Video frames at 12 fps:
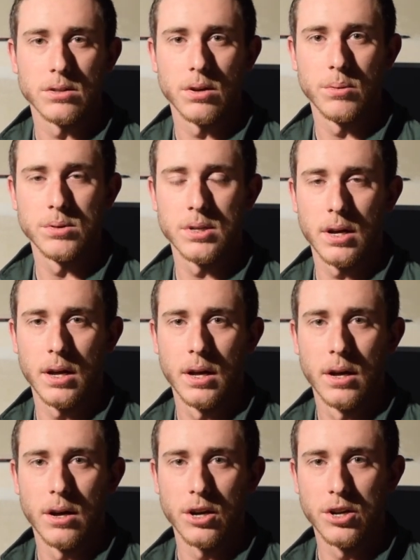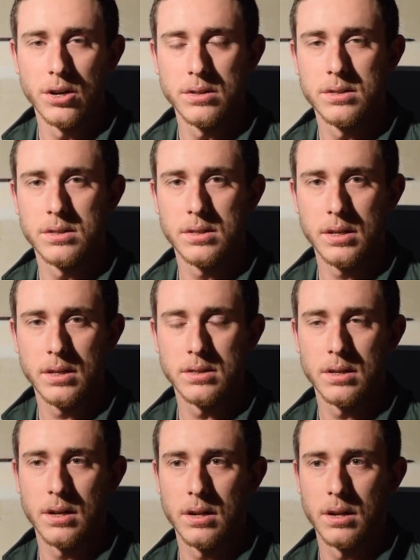So it was a good
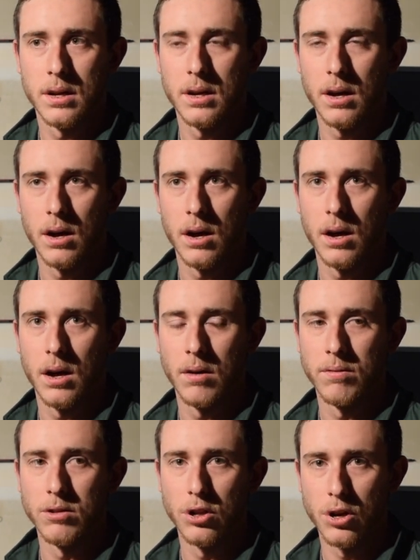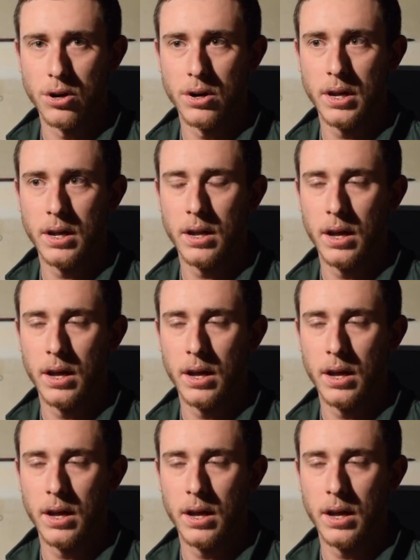season of learning,